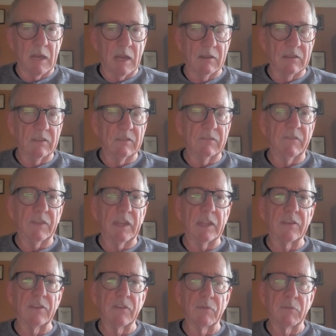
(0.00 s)
out
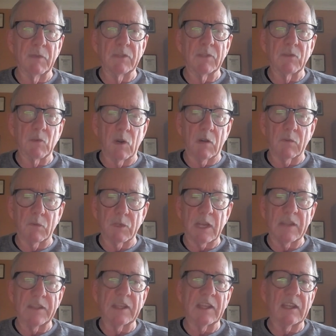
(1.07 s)
in Newman's work, which
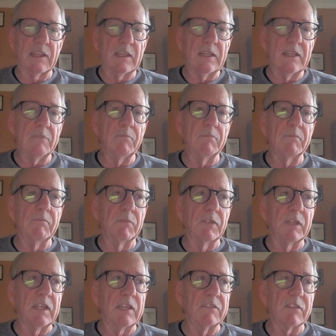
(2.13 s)
I think he
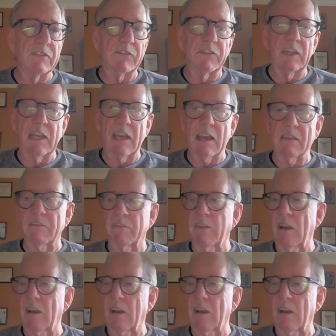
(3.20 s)
believes if he can't